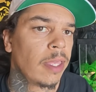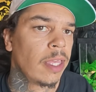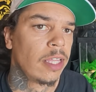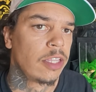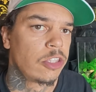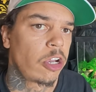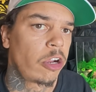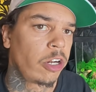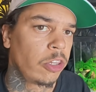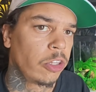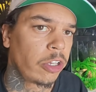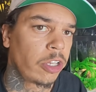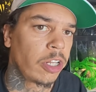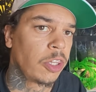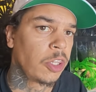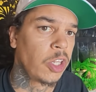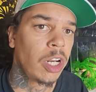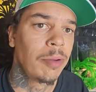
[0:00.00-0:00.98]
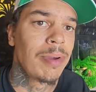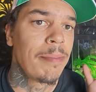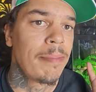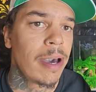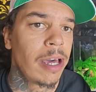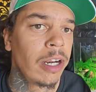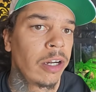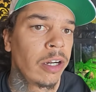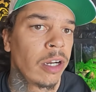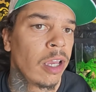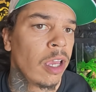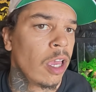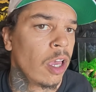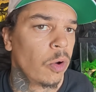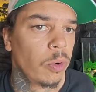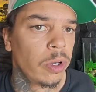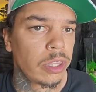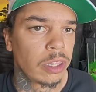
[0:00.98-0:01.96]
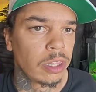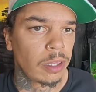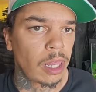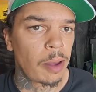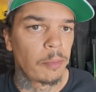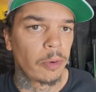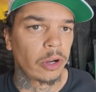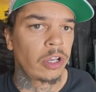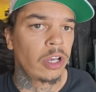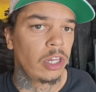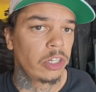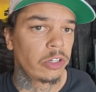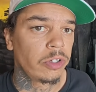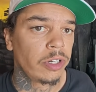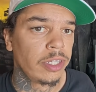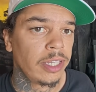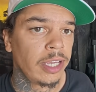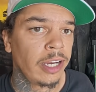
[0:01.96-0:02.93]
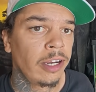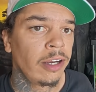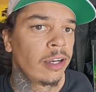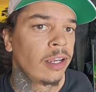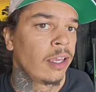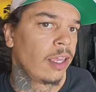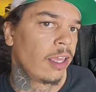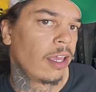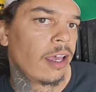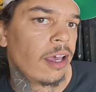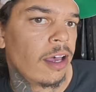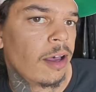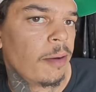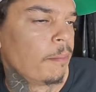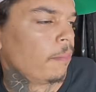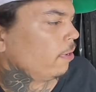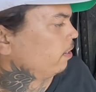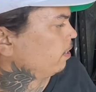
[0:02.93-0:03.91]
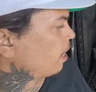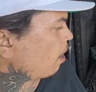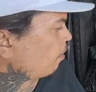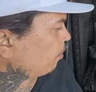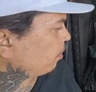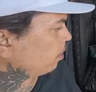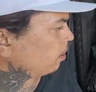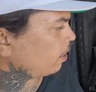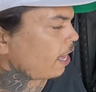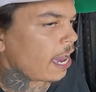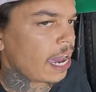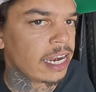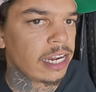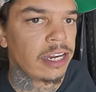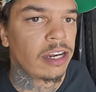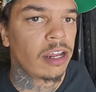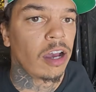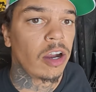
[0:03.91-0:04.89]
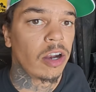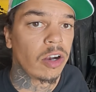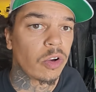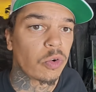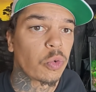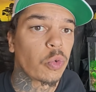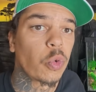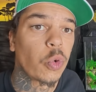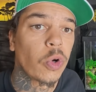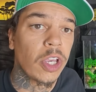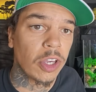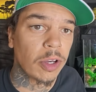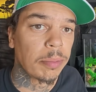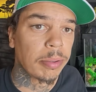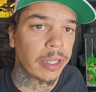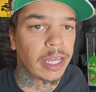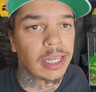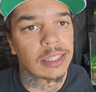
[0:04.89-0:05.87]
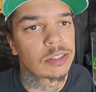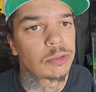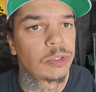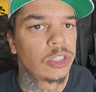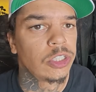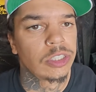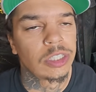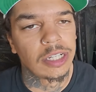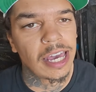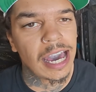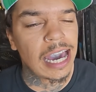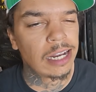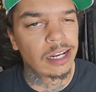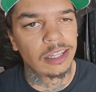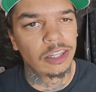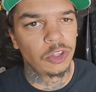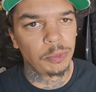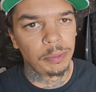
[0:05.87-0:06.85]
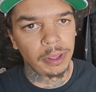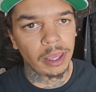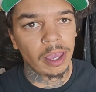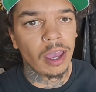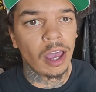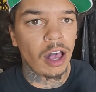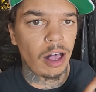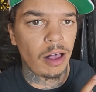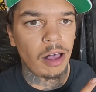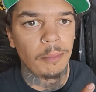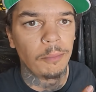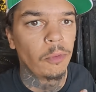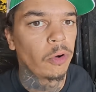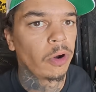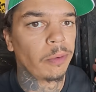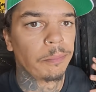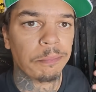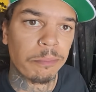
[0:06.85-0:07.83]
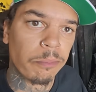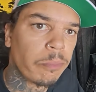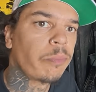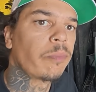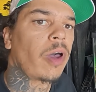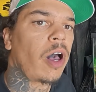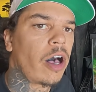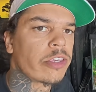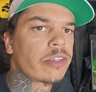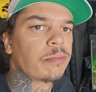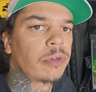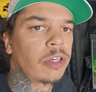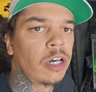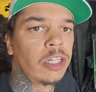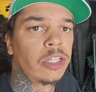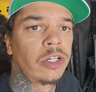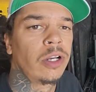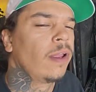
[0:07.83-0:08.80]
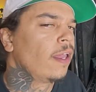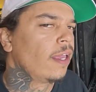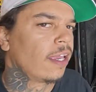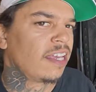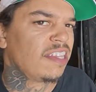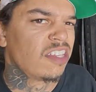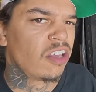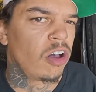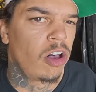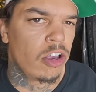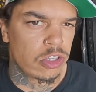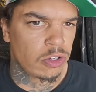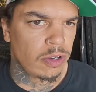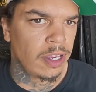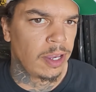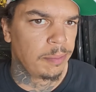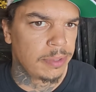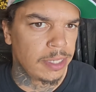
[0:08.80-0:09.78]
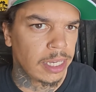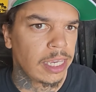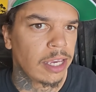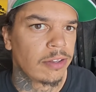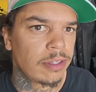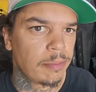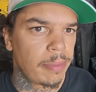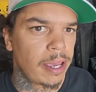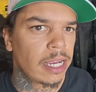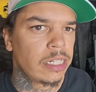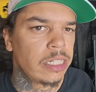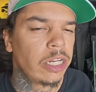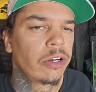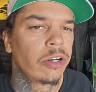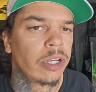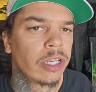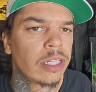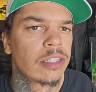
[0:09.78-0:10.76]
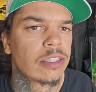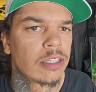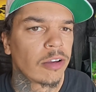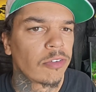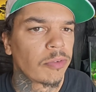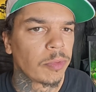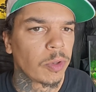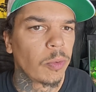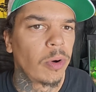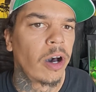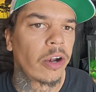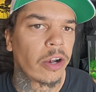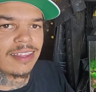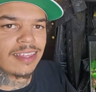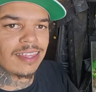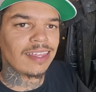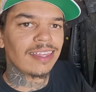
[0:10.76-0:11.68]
it's already looking a little bit better with a lot more color in there. Now we're going to add in our real plants, which is going to add a little bit more awesome color, and they'll also help take out the bacteria and stuff from the water.